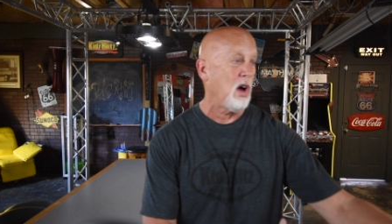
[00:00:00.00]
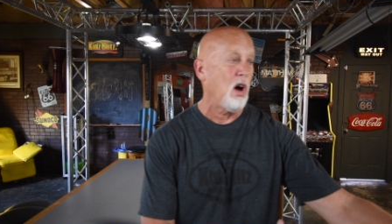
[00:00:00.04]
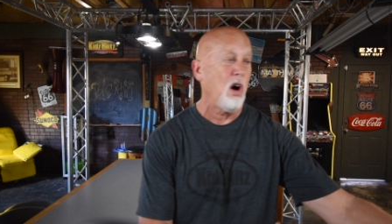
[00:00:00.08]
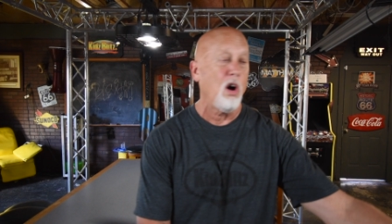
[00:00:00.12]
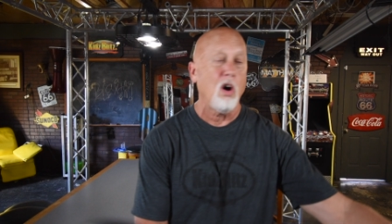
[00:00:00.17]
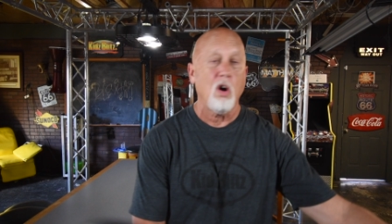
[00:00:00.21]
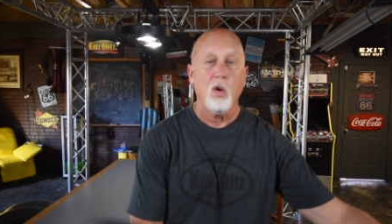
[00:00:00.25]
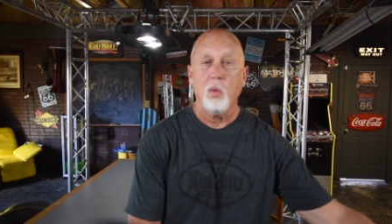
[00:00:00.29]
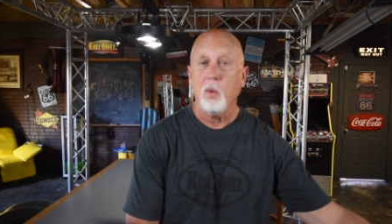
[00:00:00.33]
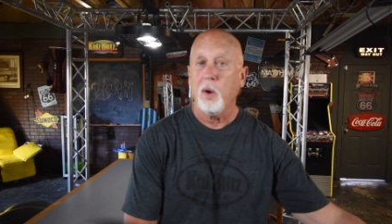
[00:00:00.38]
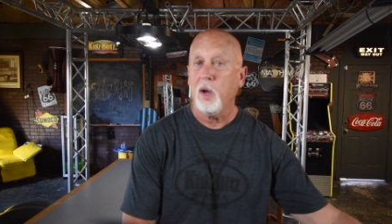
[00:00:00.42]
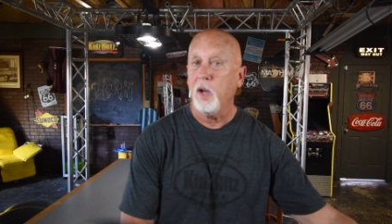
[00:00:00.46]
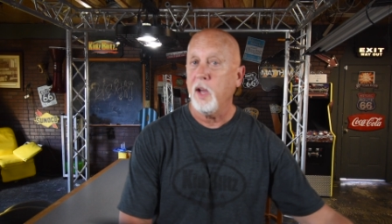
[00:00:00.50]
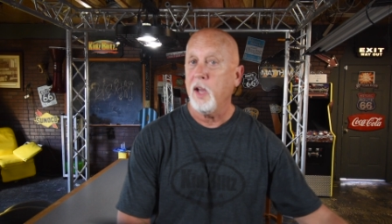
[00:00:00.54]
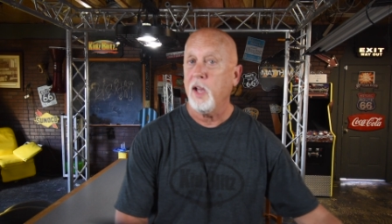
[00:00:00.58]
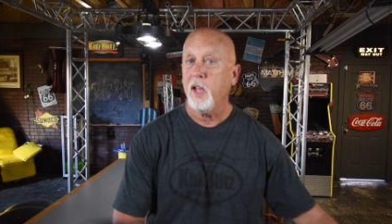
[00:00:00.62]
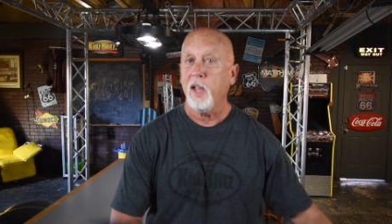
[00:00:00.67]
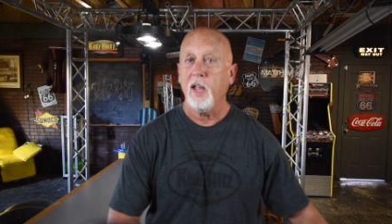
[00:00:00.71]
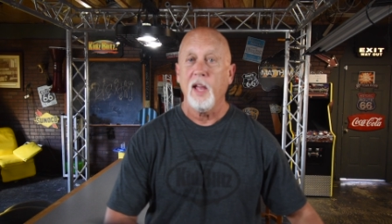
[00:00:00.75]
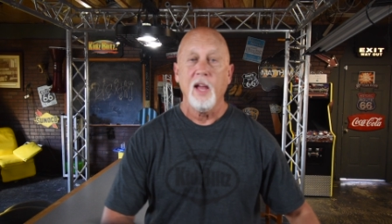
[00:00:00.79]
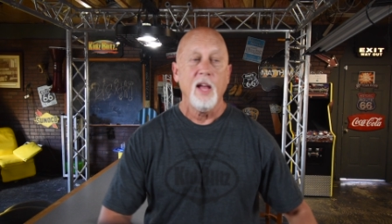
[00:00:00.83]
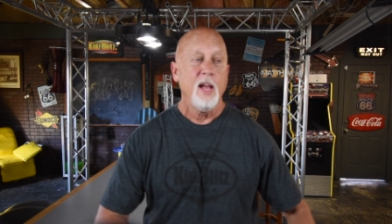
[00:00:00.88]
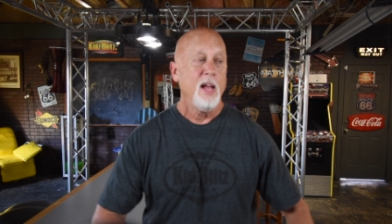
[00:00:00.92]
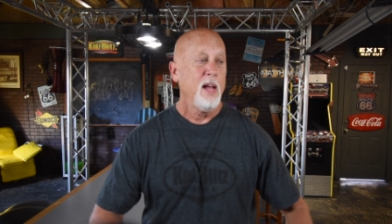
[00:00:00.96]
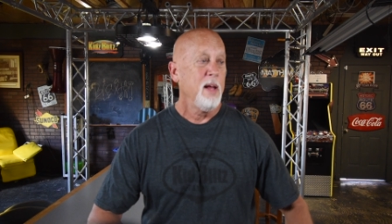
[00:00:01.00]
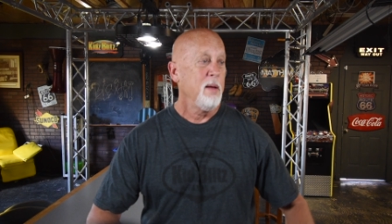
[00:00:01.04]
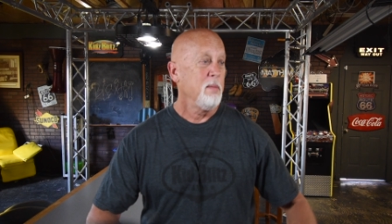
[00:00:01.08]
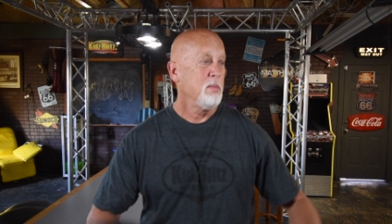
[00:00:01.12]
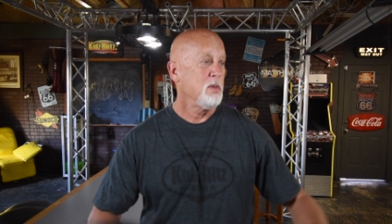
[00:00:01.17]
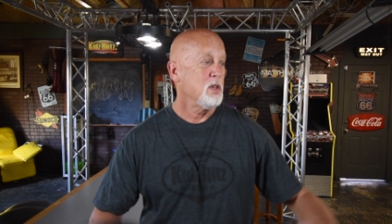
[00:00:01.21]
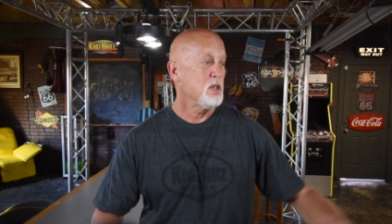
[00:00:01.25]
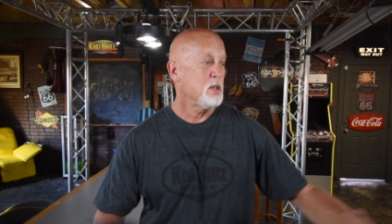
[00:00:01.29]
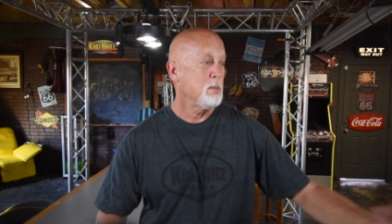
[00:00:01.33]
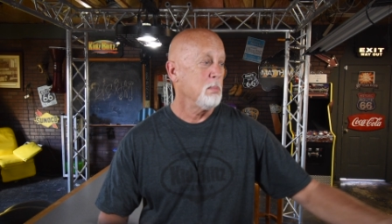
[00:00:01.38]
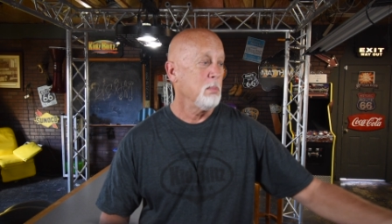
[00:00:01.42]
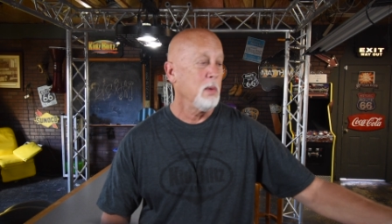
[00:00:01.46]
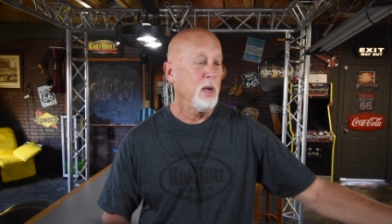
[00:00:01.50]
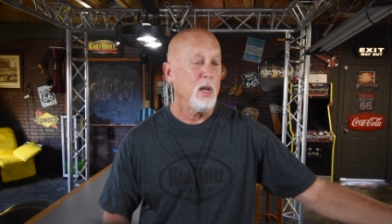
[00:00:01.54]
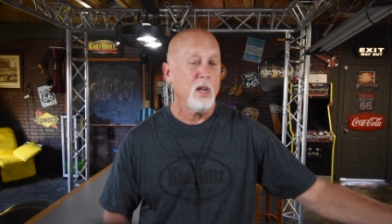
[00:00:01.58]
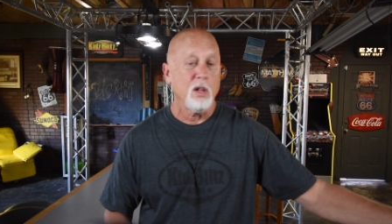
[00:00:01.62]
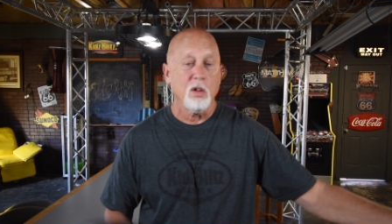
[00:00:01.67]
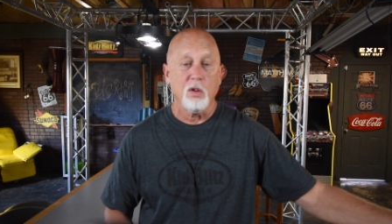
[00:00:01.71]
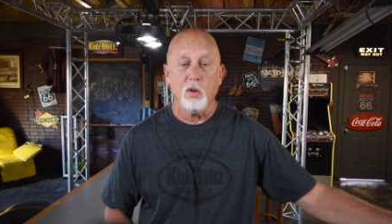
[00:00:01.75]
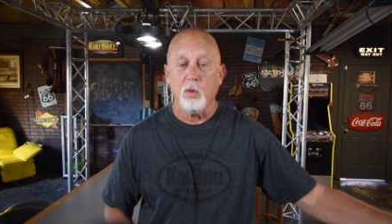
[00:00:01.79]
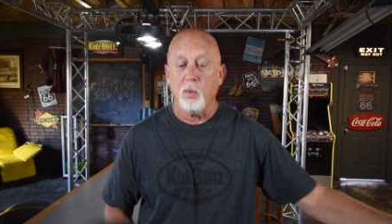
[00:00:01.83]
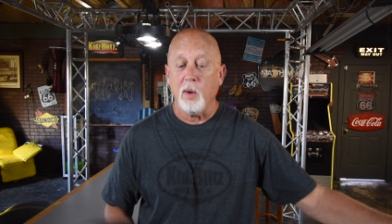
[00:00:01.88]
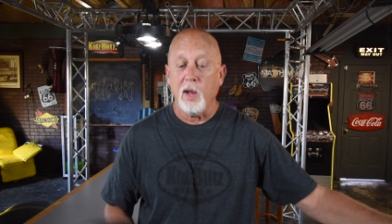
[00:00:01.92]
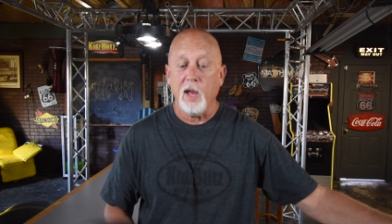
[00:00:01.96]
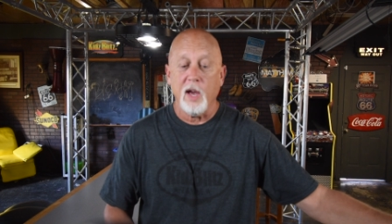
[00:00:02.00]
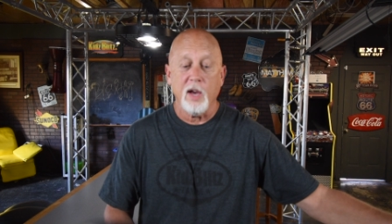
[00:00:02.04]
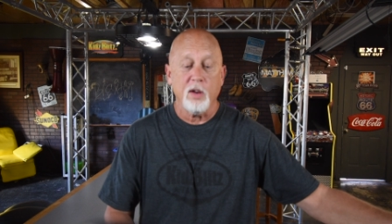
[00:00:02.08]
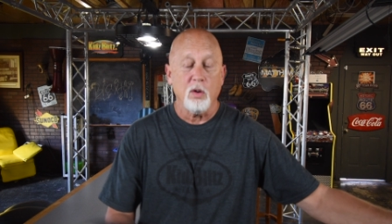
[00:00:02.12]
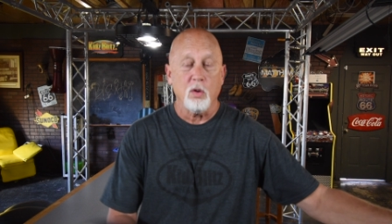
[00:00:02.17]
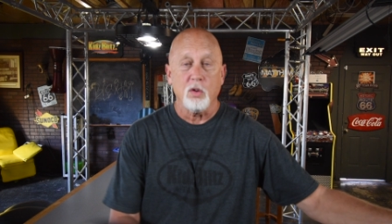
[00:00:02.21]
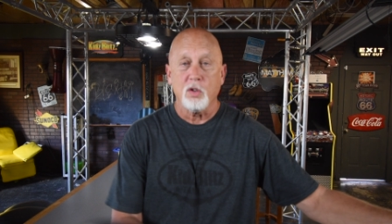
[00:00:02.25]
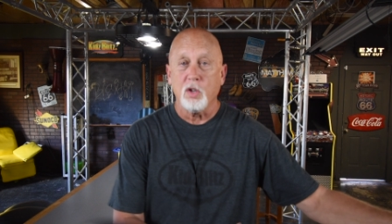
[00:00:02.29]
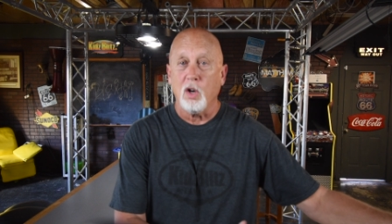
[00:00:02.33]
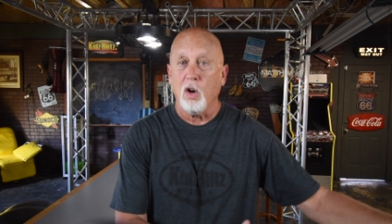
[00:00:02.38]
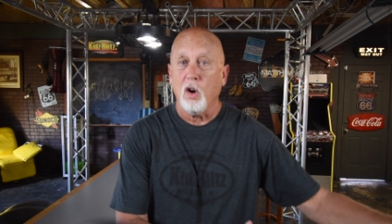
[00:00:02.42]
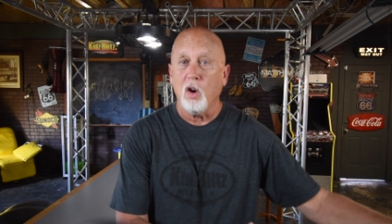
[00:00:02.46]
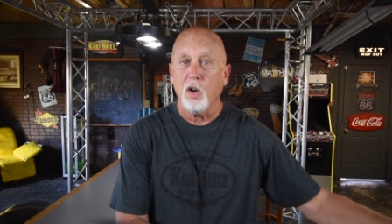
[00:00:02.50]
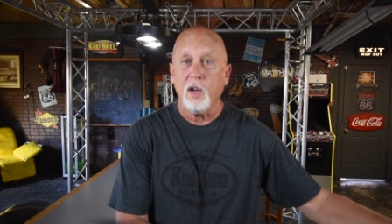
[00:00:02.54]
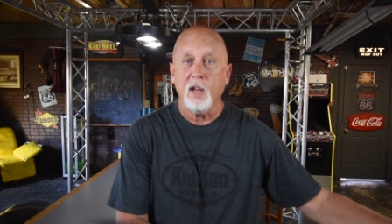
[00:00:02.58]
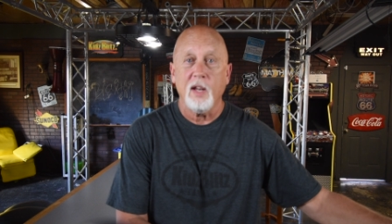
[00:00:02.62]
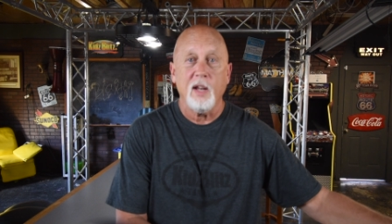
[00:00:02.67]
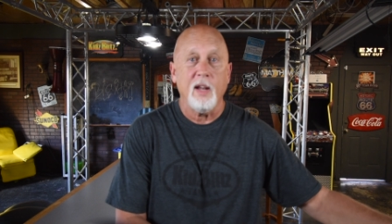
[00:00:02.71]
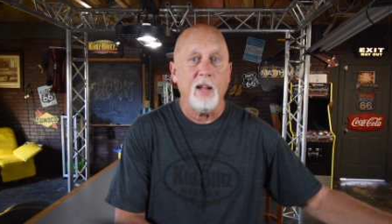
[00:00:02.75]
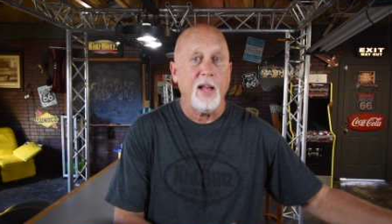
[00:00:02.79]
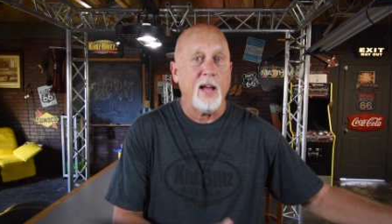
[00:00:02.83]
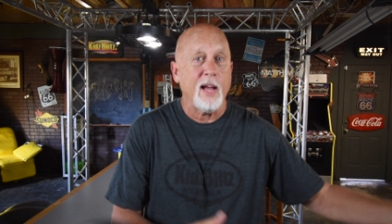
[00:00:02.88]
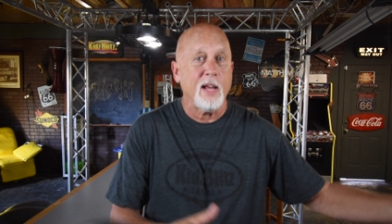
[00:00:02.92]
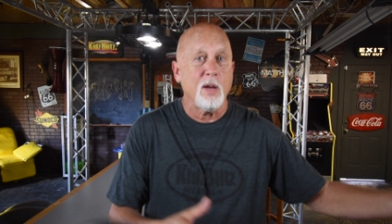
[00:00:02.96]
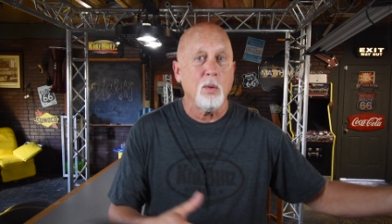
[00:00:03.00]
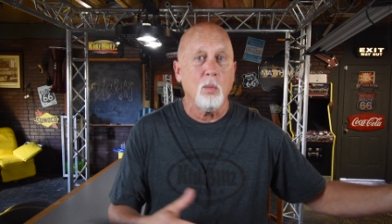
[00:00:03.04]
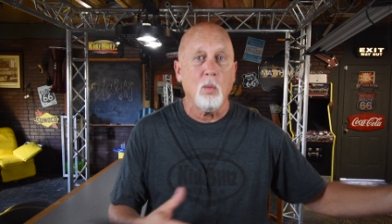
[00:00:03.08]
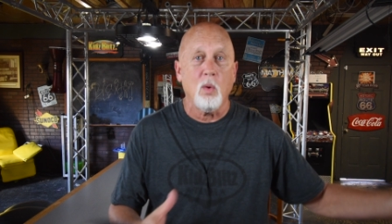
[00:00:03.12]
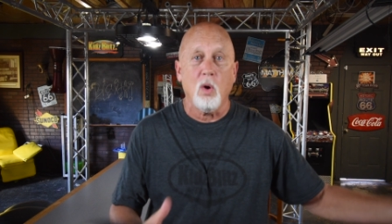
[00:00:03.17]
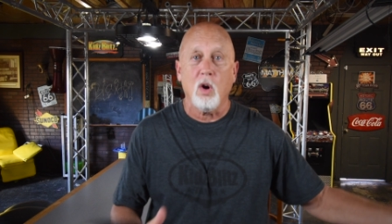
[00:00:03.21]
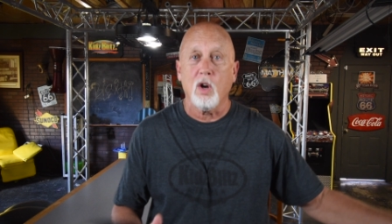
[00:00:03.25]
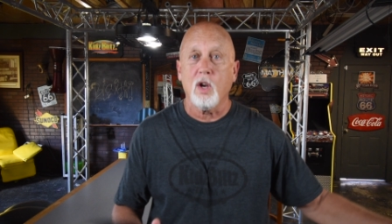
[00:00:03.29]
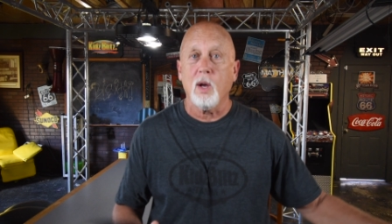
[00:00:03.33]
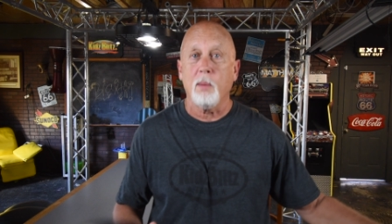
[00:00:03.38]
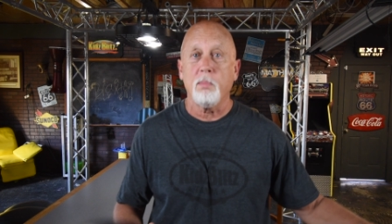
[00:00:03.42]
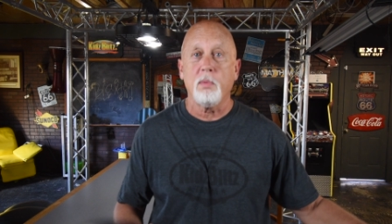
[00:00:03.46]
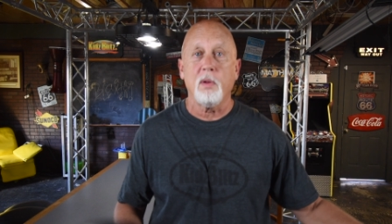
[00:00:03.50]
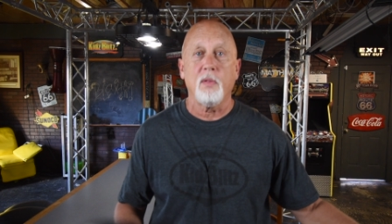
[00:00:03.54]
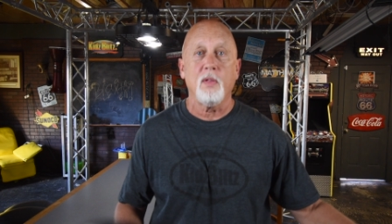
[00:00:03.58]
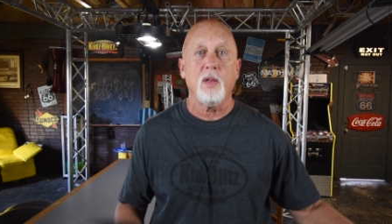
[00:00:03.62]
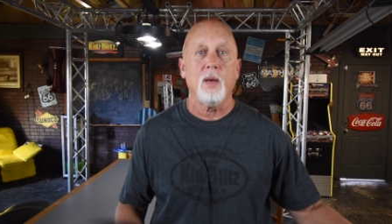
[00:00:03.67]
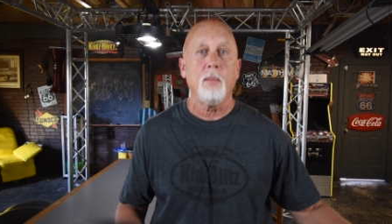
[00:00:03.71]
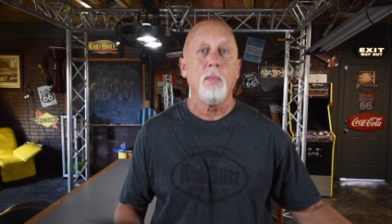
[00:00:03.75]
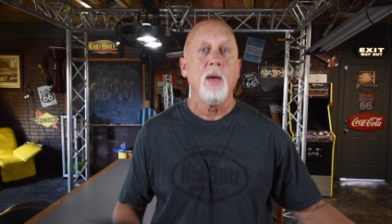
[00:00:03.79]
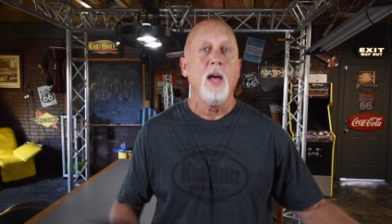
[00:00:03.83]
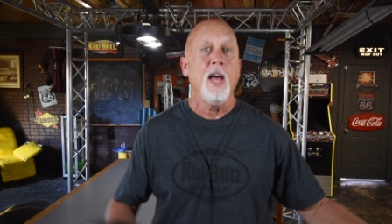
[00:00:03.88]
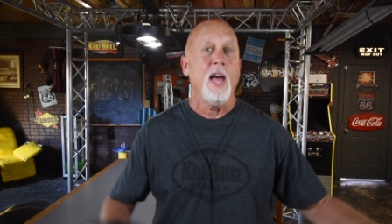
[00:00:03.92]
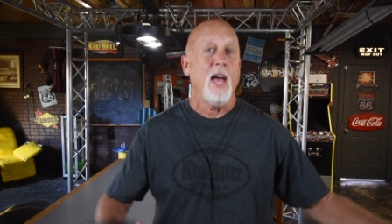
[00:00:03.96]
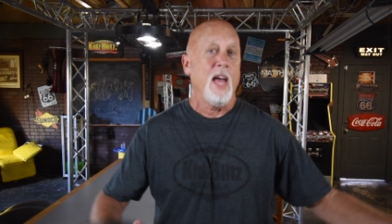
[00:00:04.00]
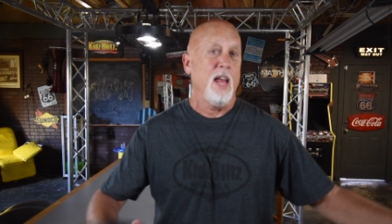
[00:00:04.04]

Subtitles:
hallway just mingling around or talking, and I can walk up to them,